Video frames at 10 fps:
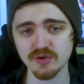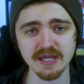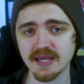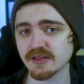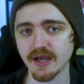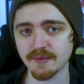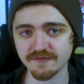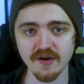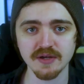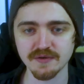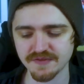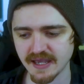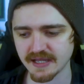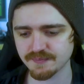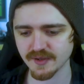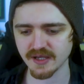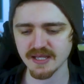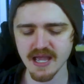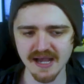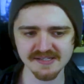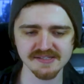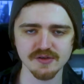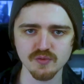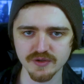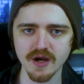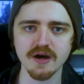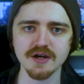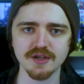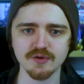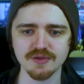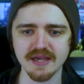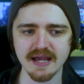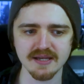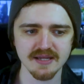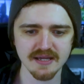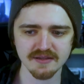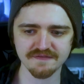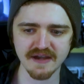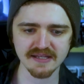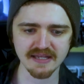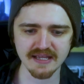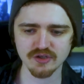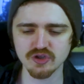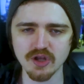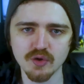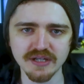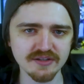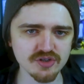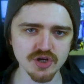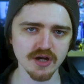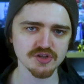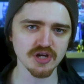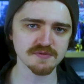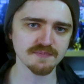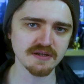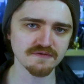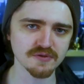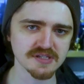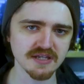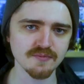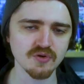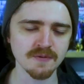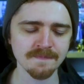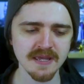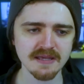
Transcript: Okay, like, I'm fine with that, but I still would argue that the fact that you don't need to charge up Speed Force anymore,